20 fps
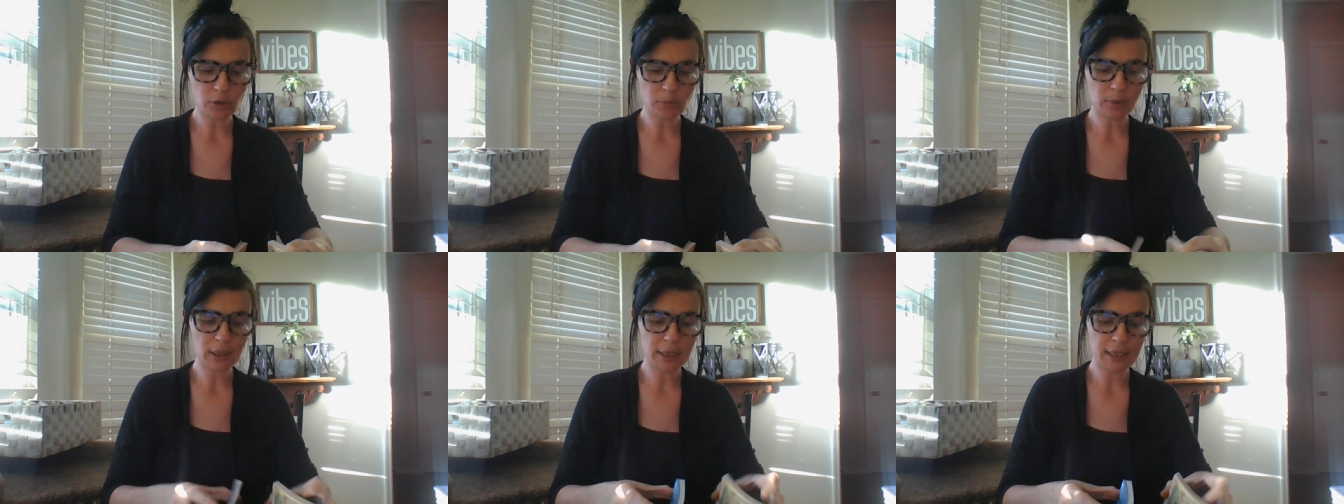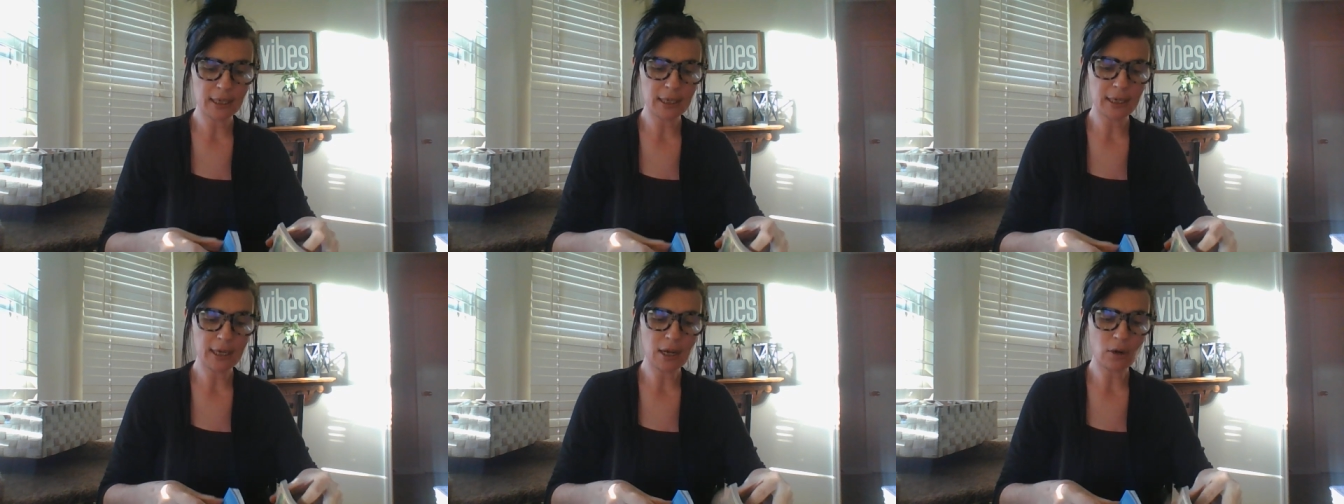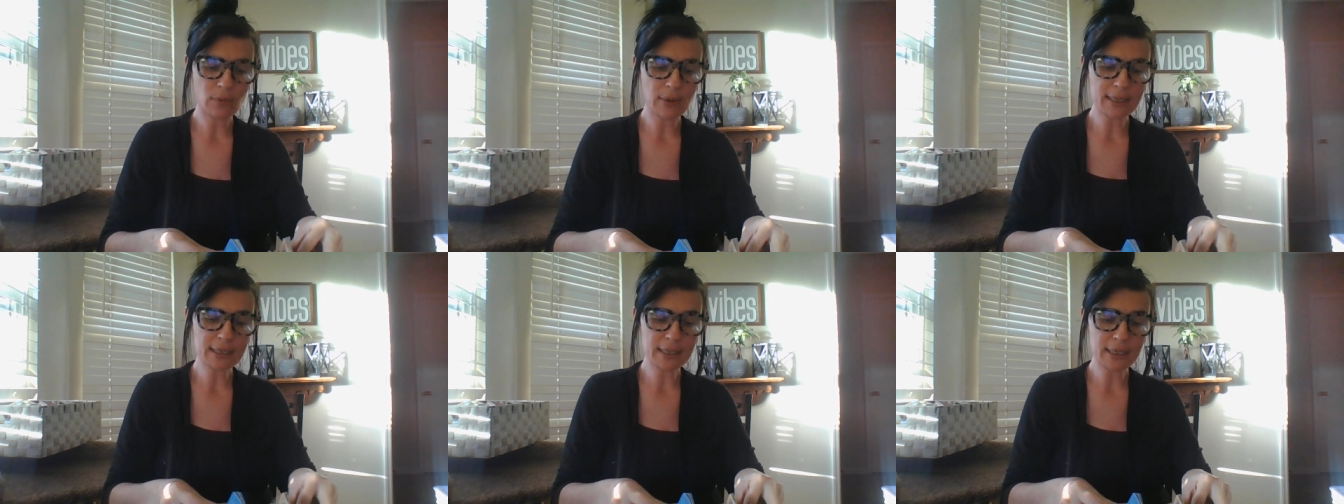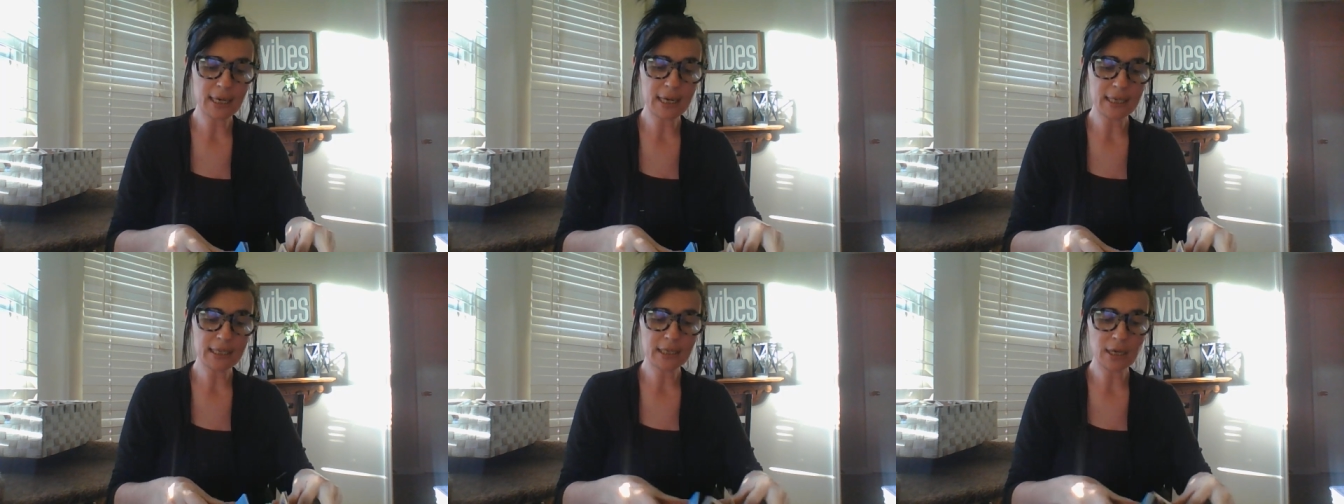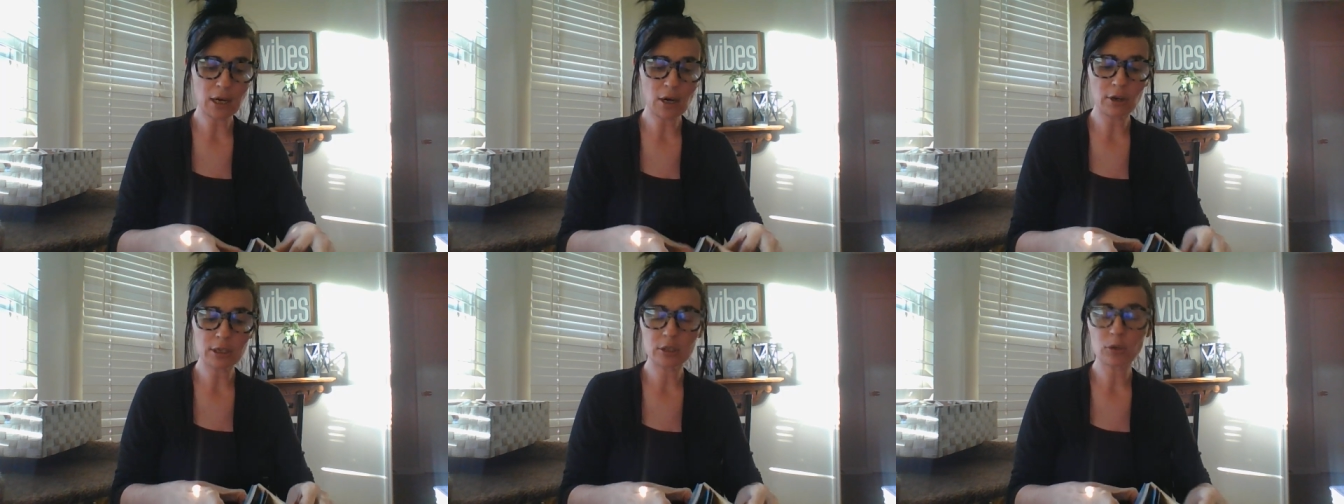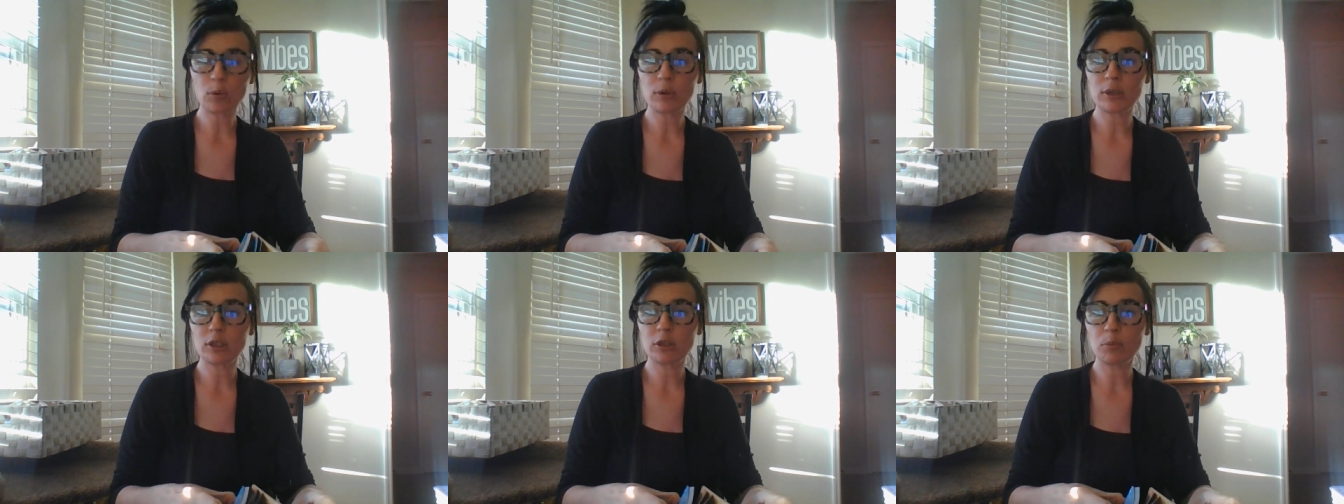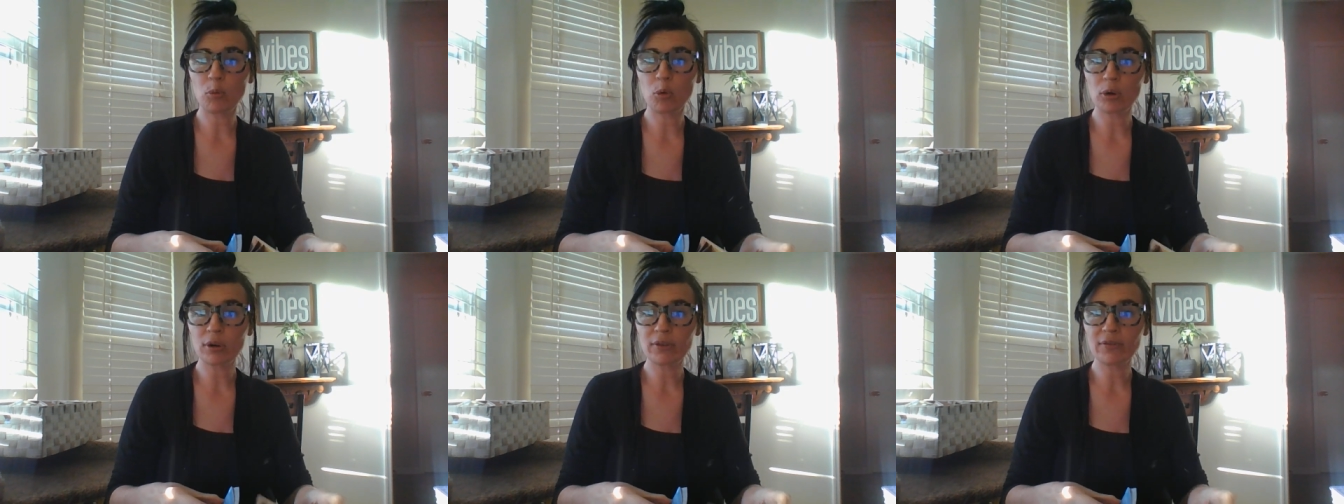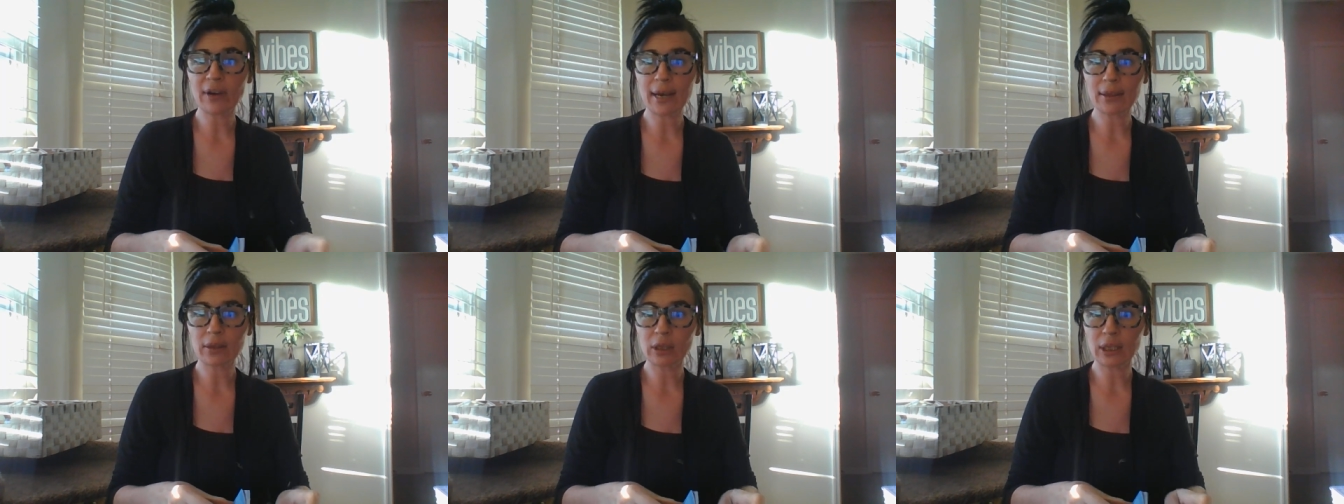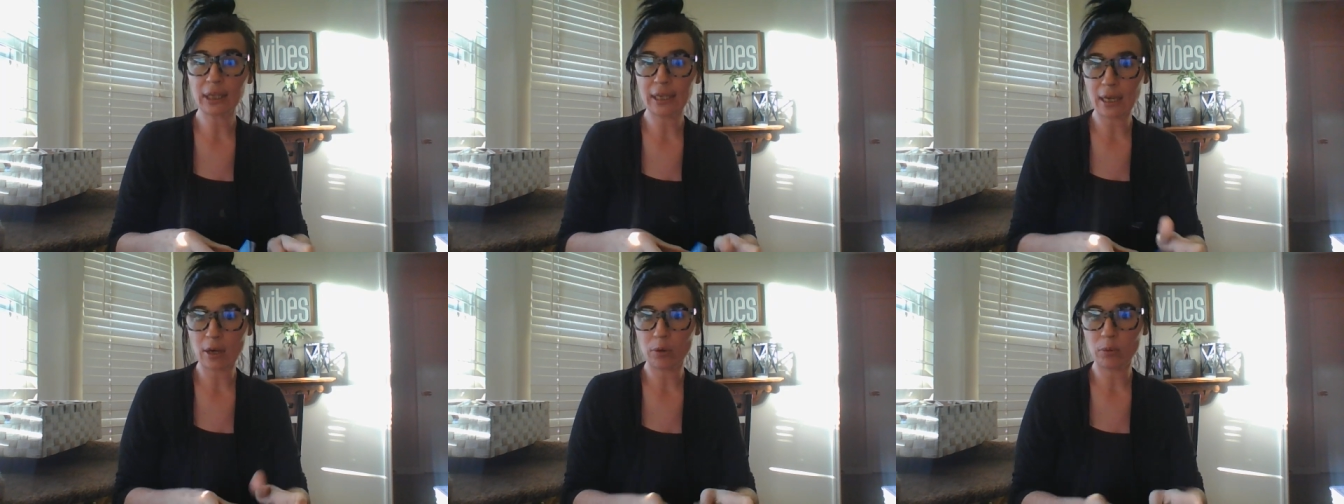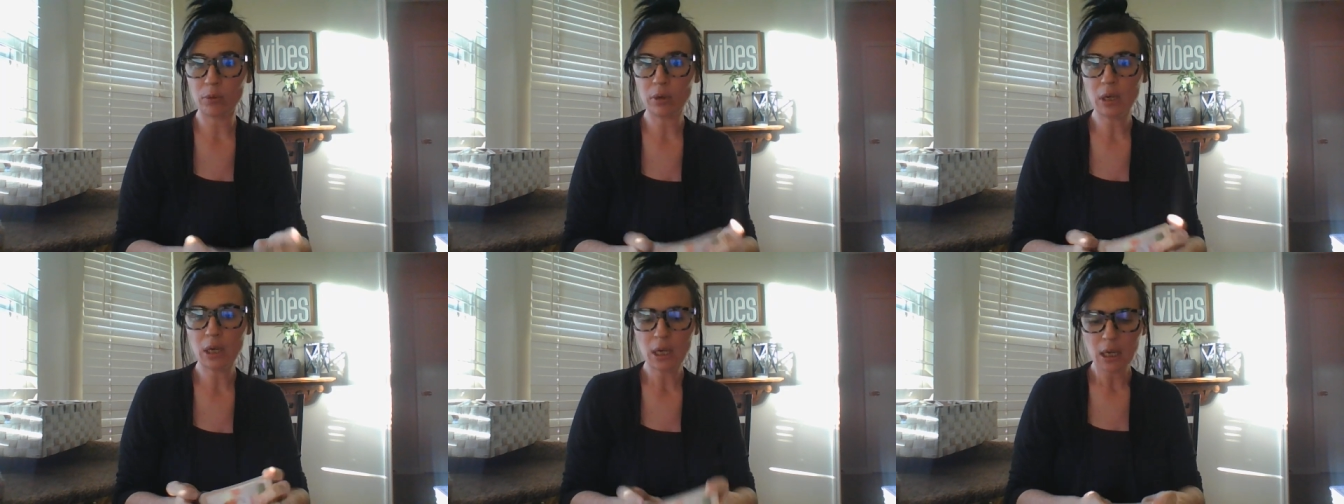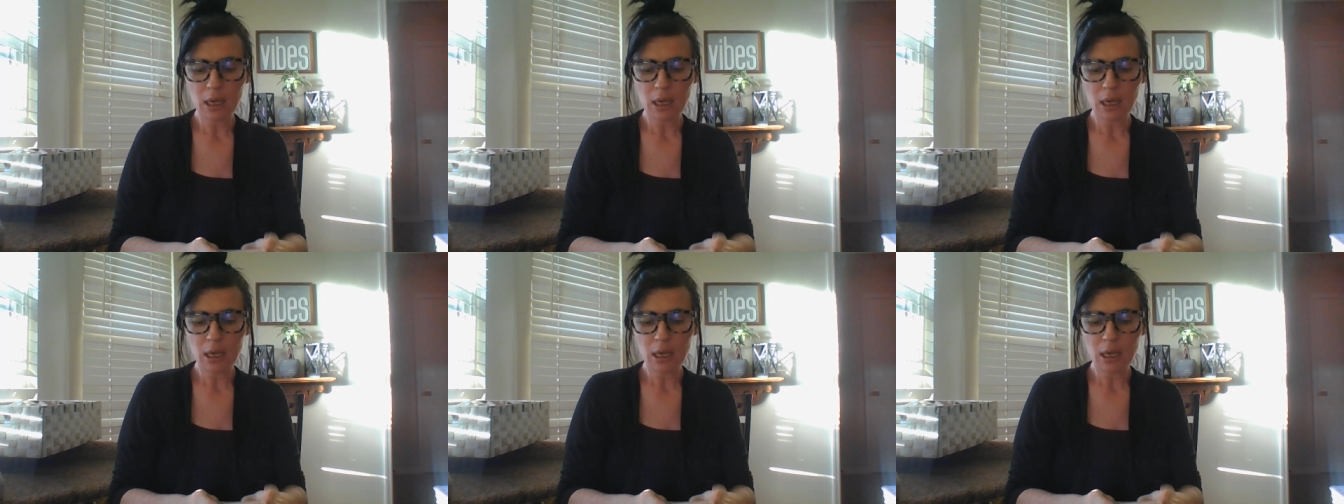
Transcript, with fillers: You plug it in how it resonates. I heard it's going to mortify the Leo.